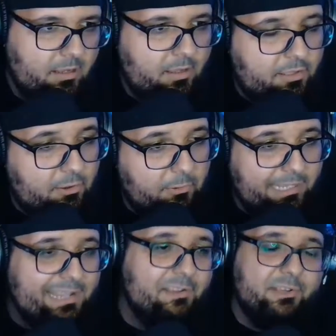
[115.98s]
So,
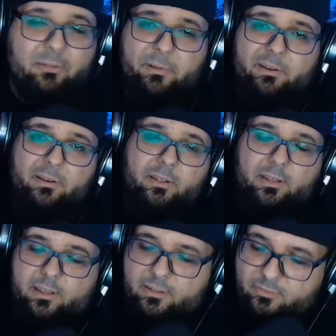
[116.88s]
ladies and gentlemen,
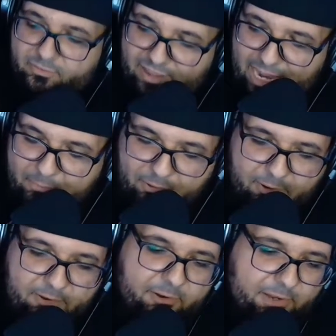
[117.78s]
Time
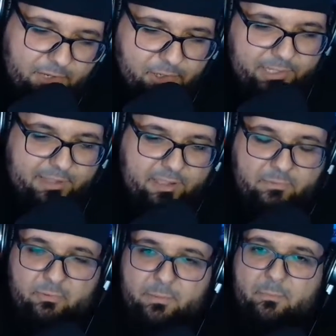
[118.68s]
Turner usually is
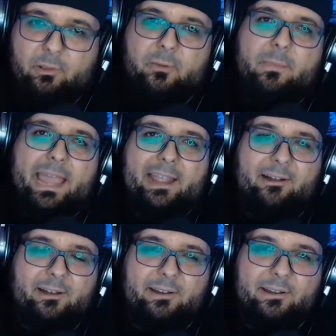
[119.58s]
something we look back
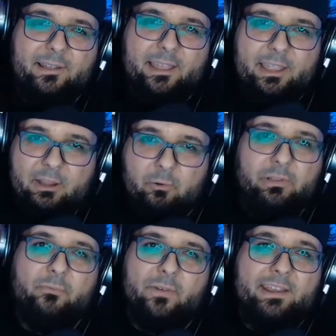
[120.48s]
on, a cool
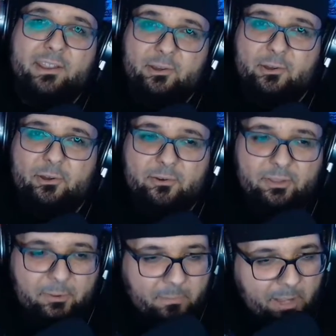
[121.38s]
event in nerddom.